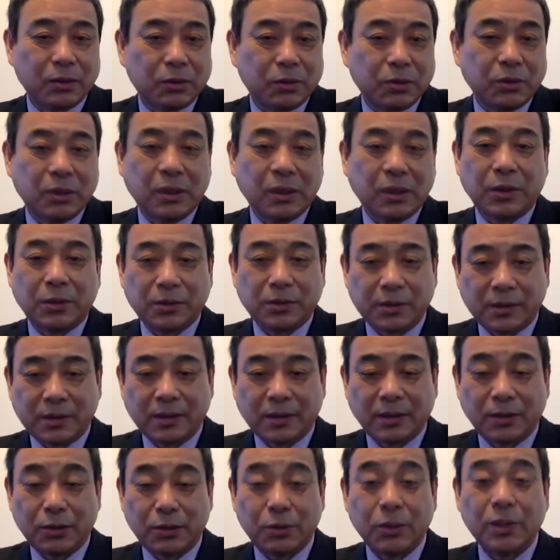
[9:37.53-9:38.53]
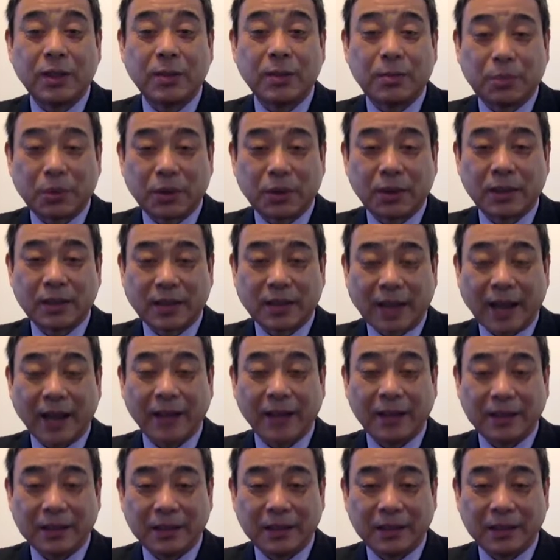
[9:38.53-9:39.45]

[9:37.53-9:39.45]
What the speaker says: Who knows? You read the book of the IT